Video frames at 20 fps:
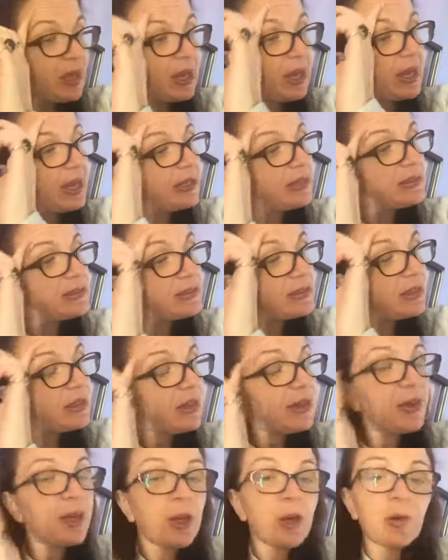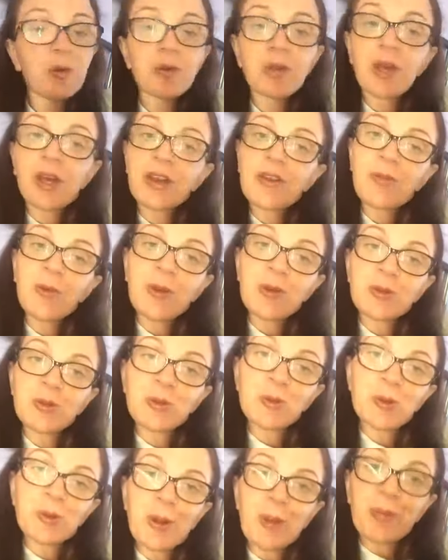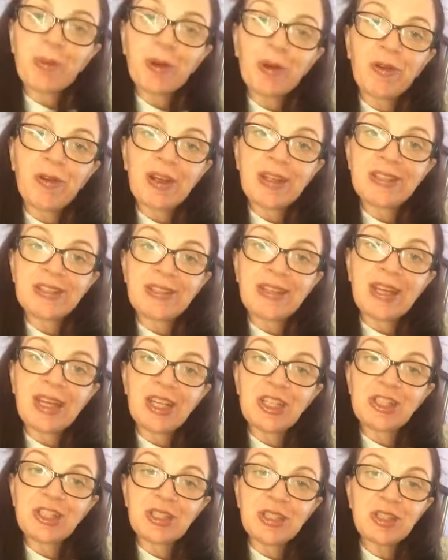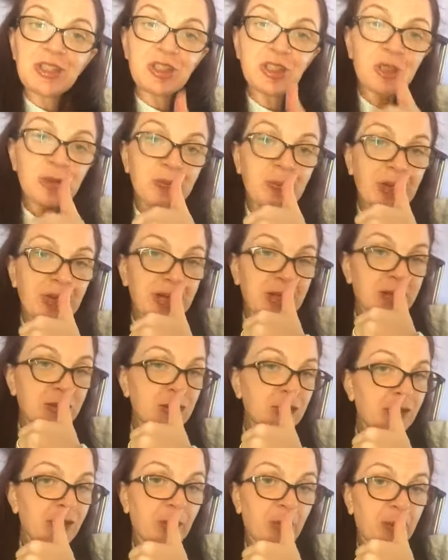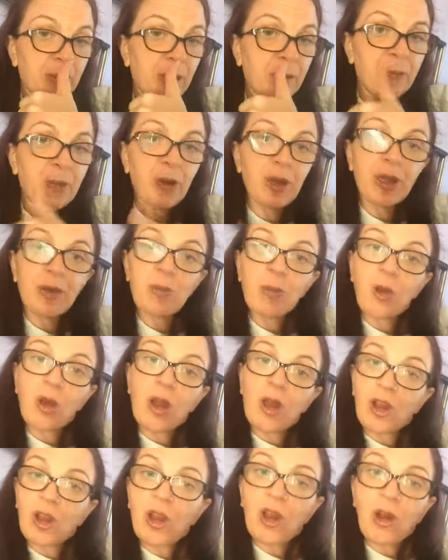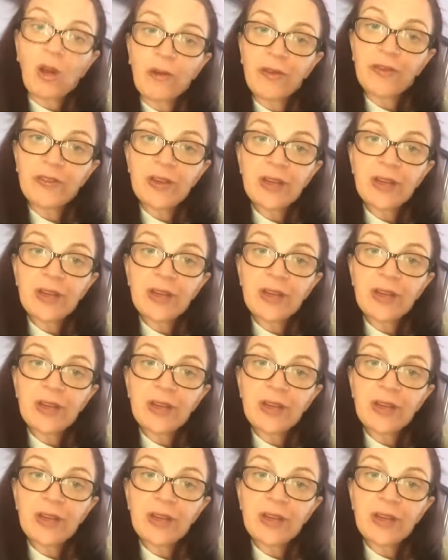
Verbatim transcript: and I know kind of we talked about procrastination as just being a sort of a, a putting work off